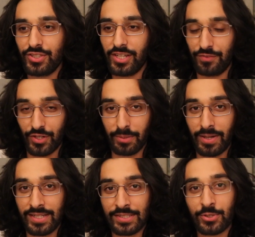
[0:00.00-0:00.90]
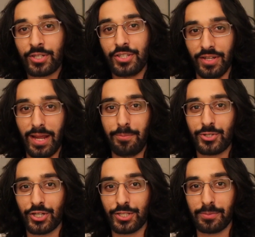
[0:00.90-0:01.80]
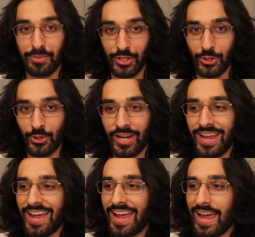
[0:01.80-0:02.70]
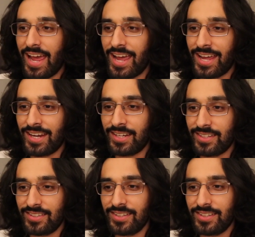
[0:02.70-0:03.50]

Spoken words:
if you're in my Discord, your name turns blue. And